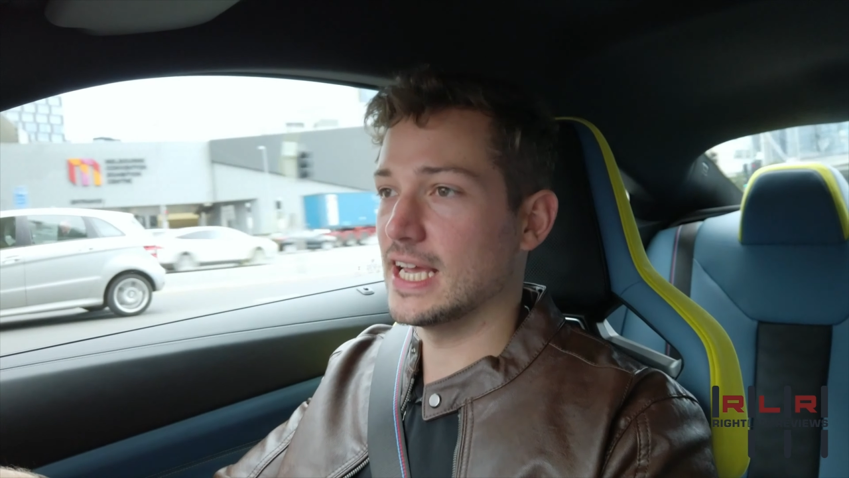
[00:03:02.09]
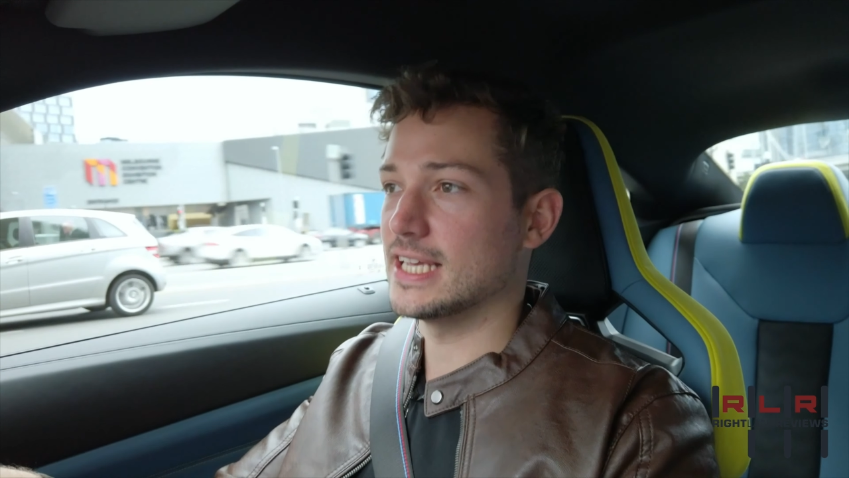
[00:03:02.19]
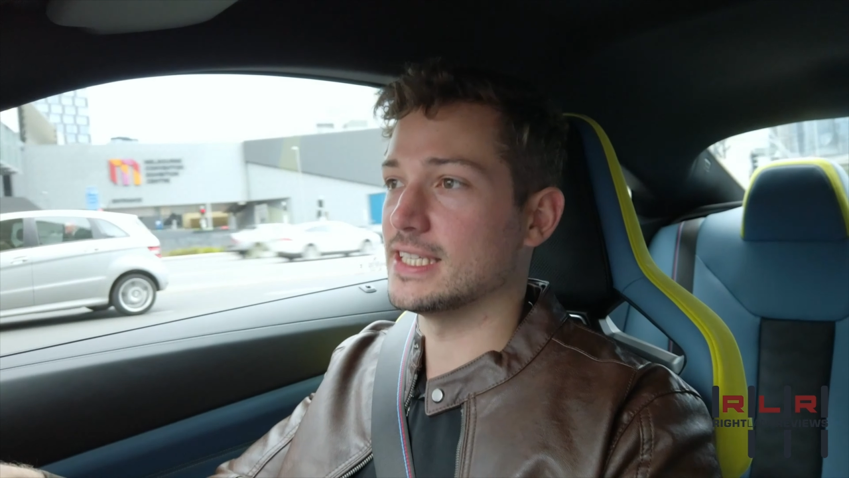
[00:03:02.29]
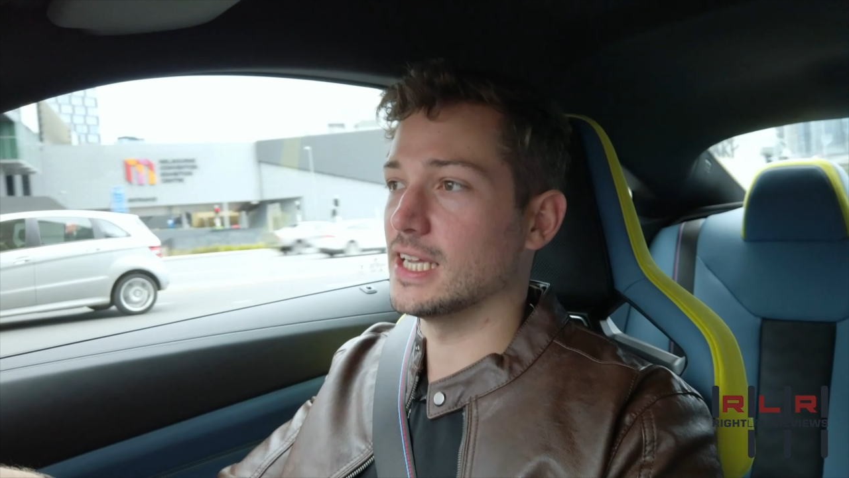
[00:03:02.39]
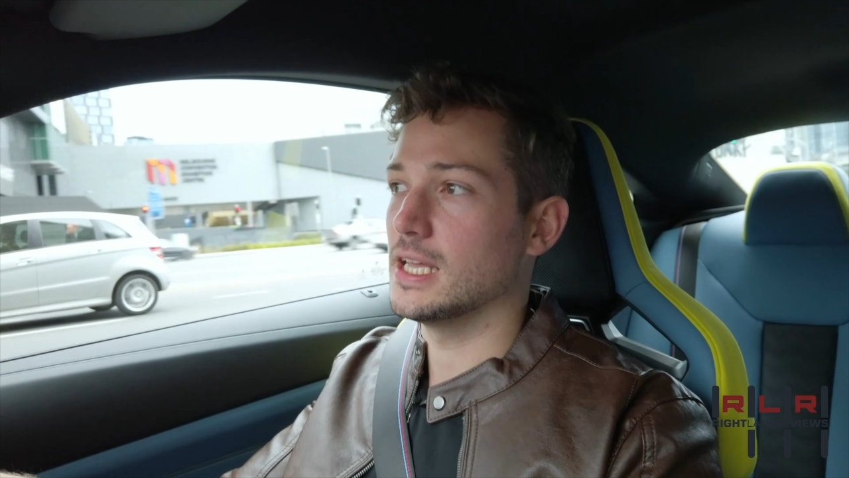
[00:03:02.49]

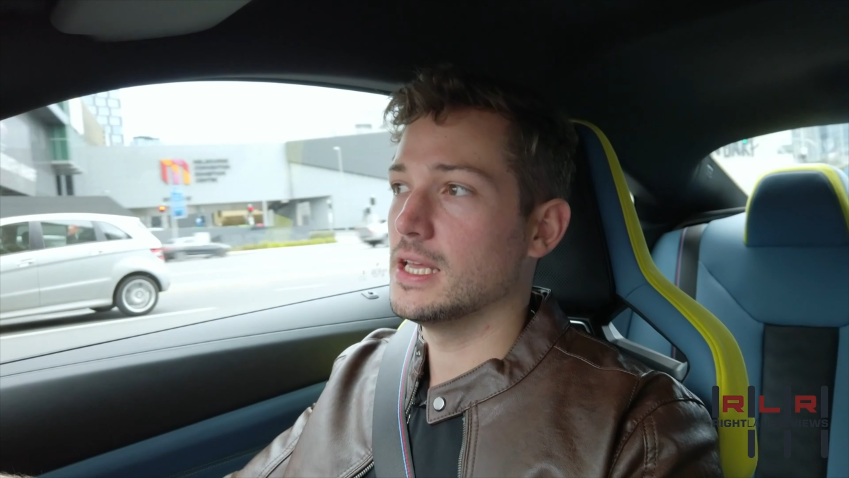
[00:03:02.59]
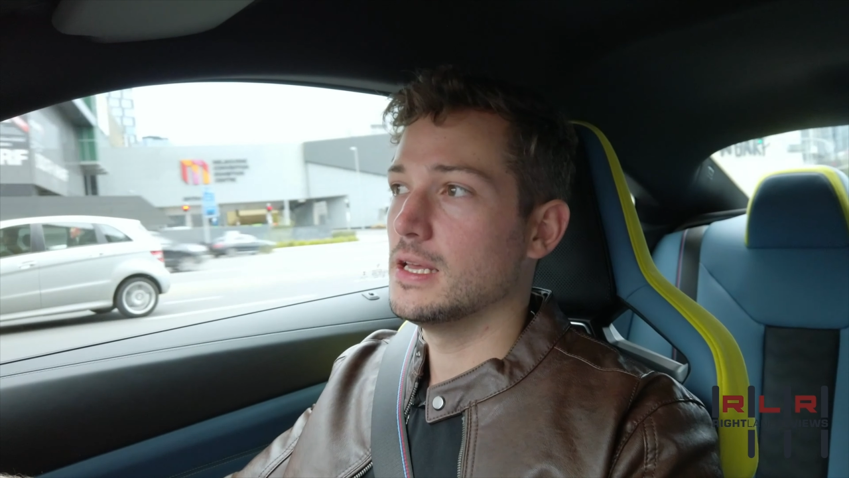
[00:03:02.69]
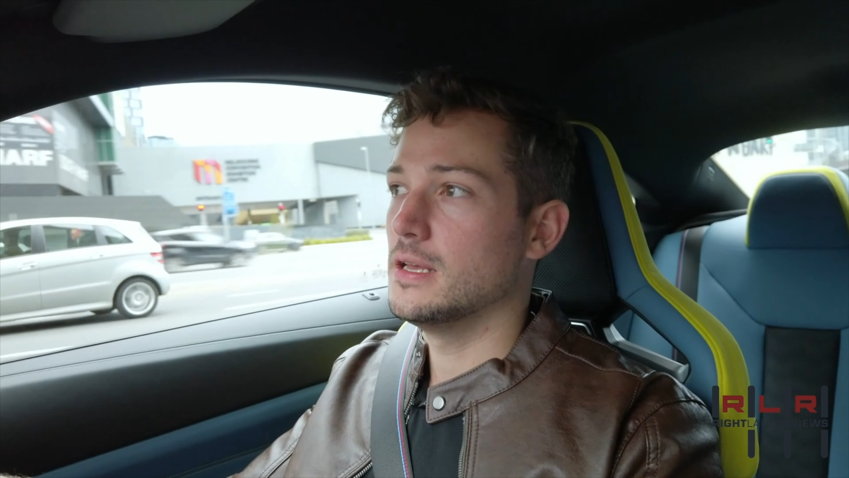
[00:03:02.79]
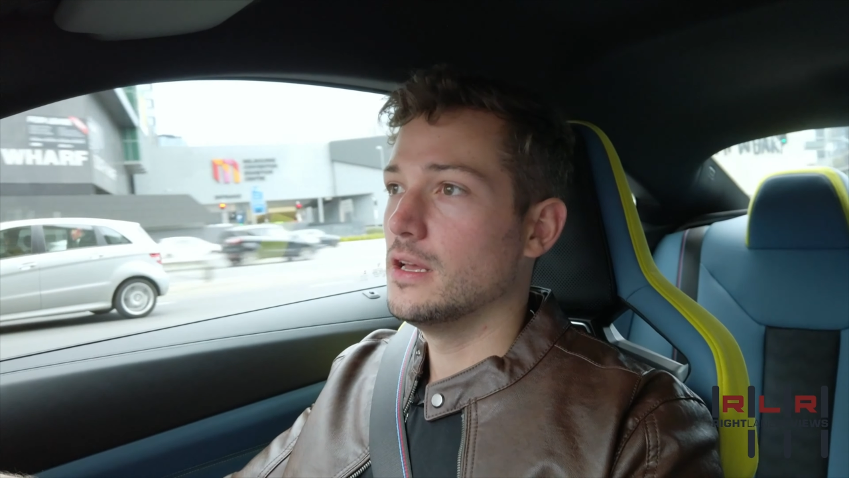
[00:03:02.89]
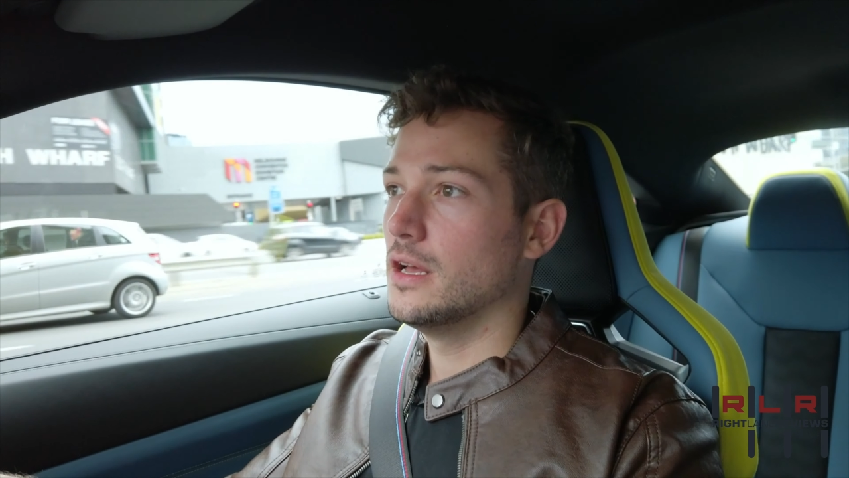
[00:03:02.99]
fantastic,
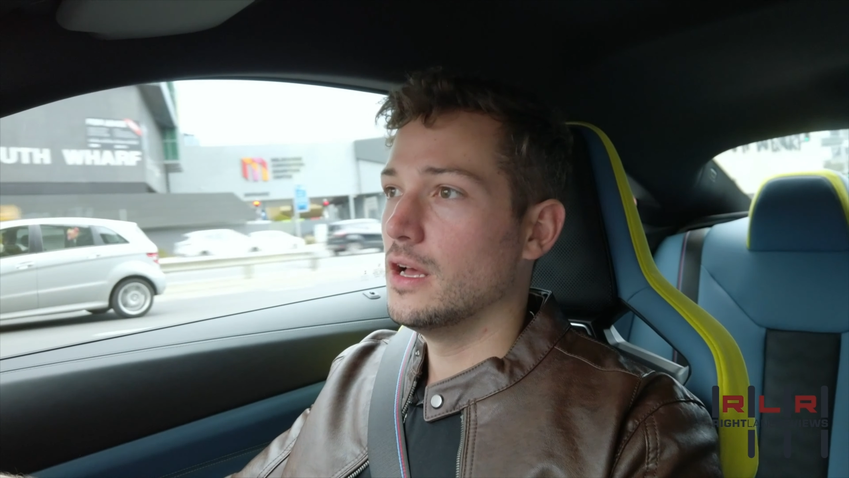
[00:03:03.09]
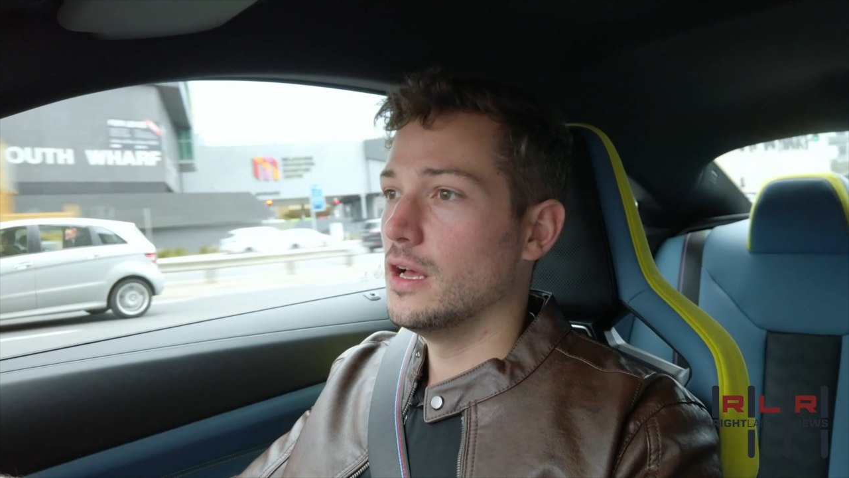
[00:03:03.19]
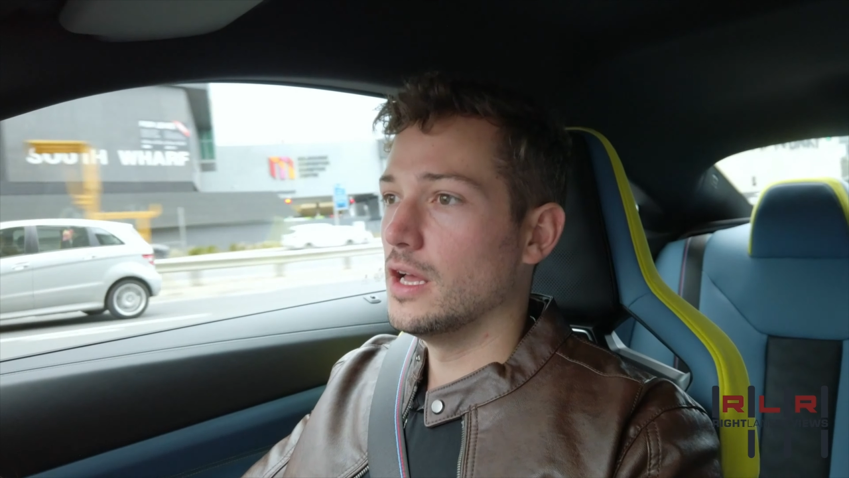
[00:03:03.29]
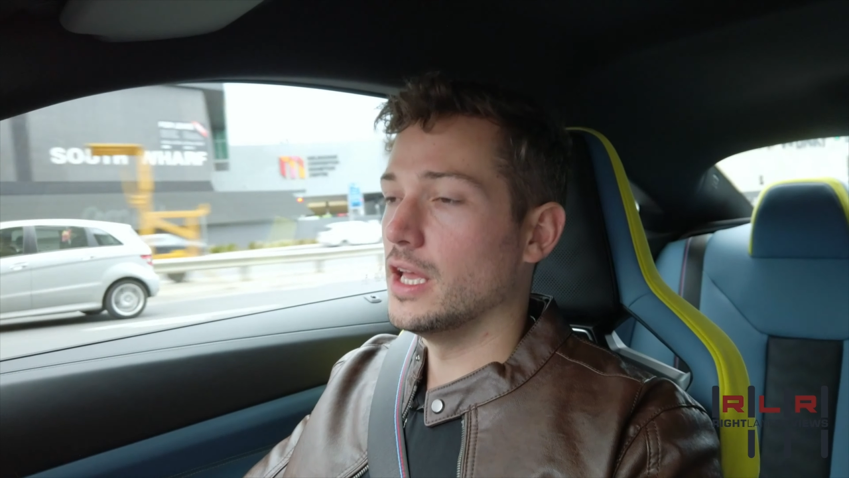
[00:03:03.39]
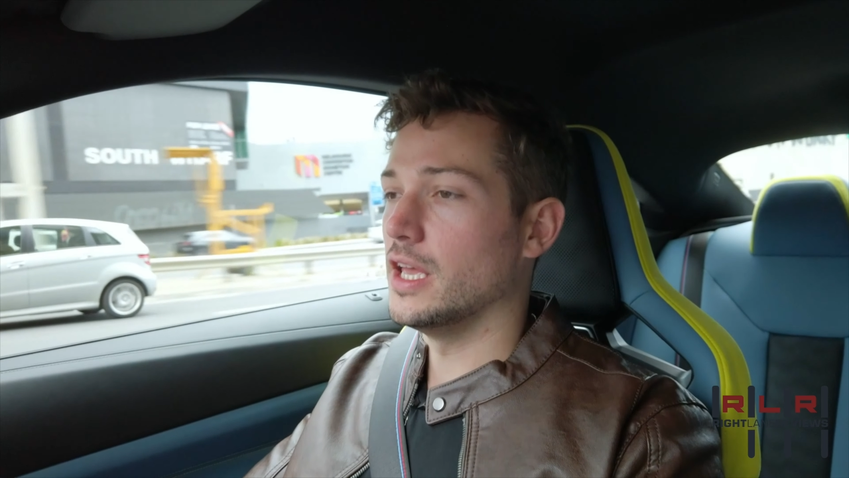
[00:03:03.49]

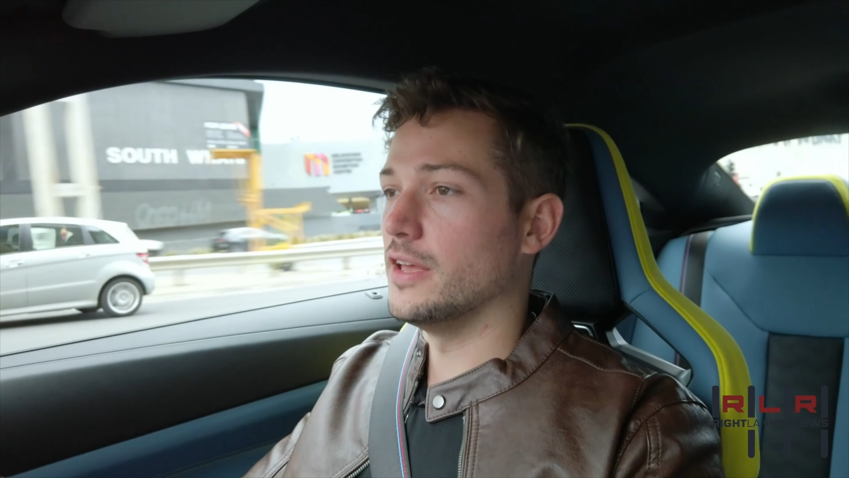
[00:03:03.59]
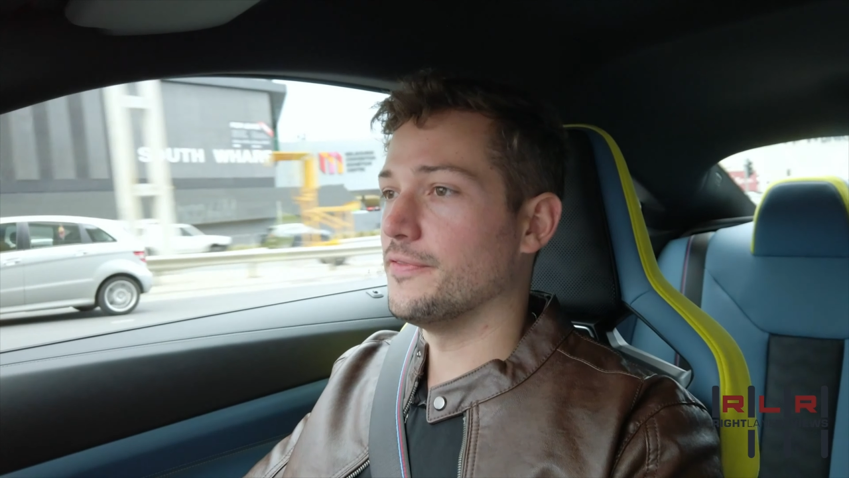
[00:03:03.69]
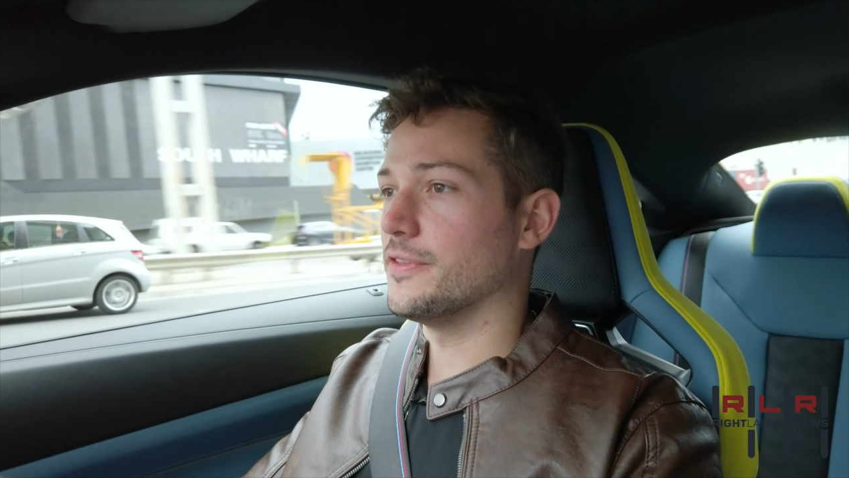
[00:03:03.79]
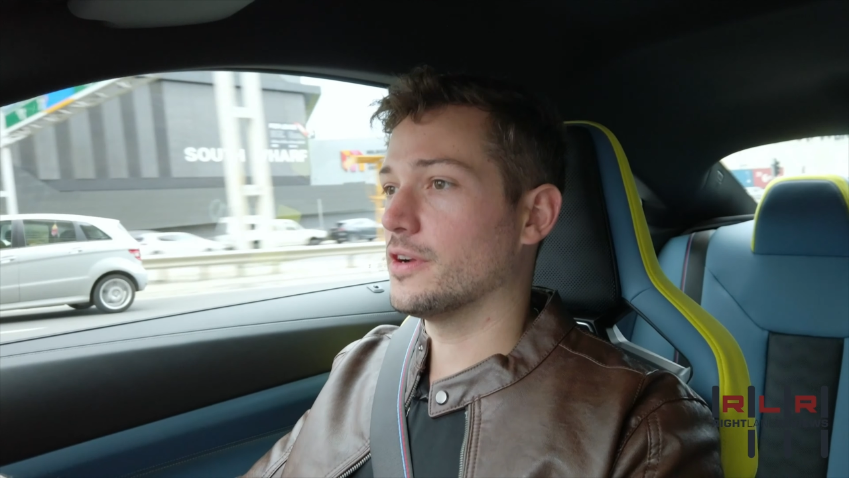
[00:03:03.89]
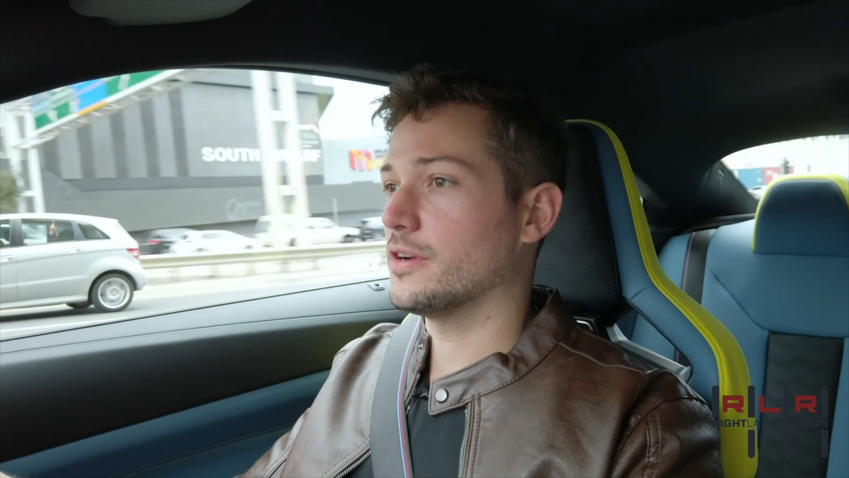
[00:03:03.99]

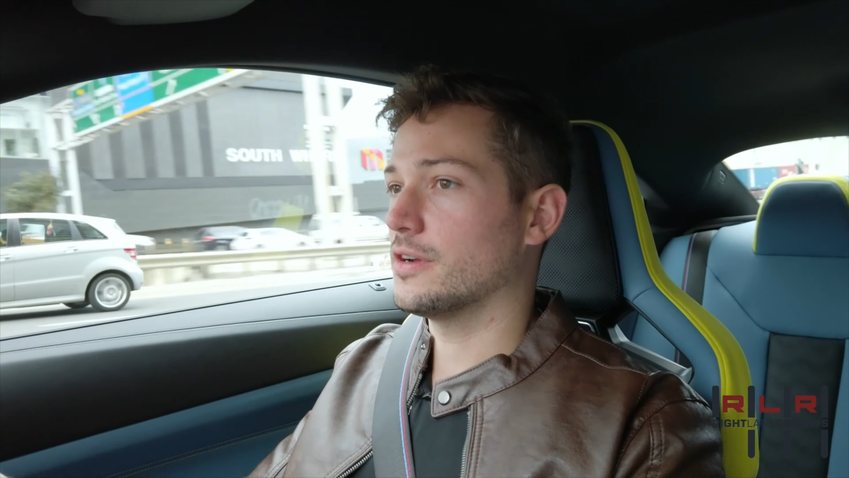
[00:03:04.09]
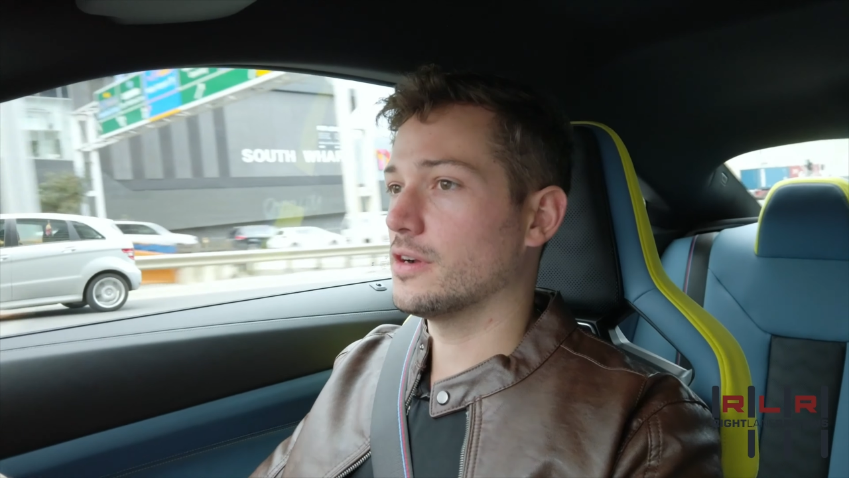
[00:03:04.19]
if the